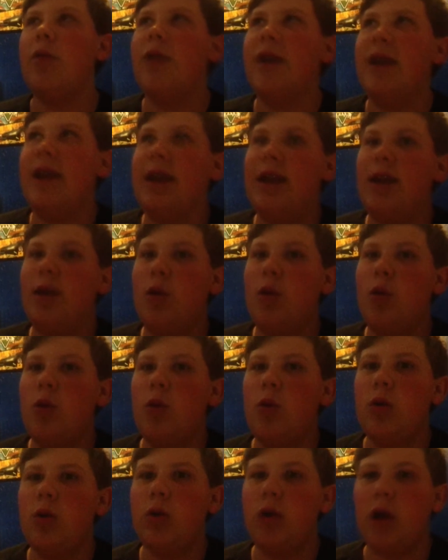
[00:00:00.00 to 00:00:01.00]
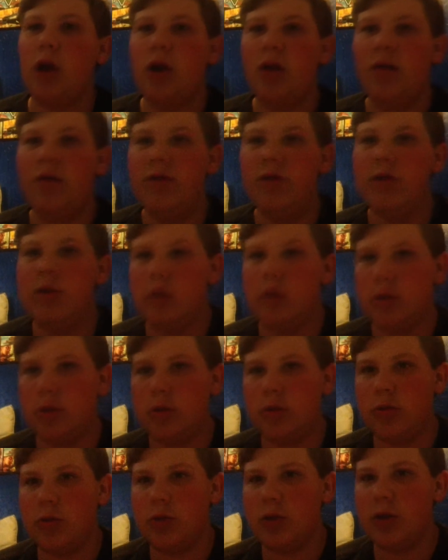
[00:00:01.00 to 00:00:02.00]
in order of the
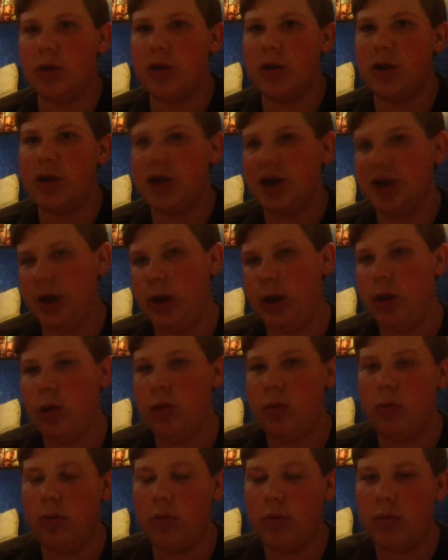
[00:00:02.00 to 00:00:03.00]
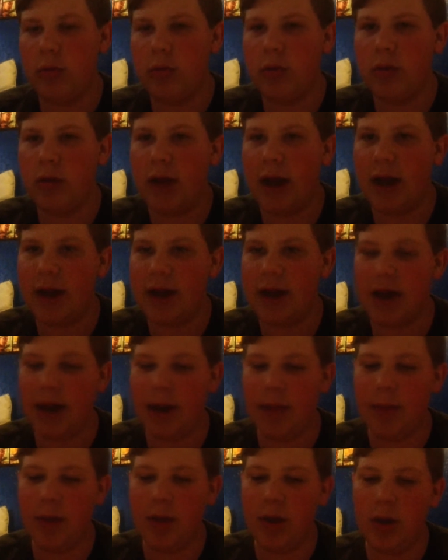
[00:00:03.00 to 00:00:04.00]
trilogy, last
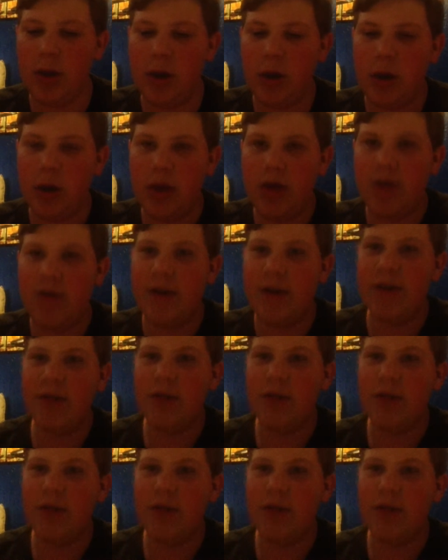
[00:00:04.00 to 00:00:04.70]
game. And then, of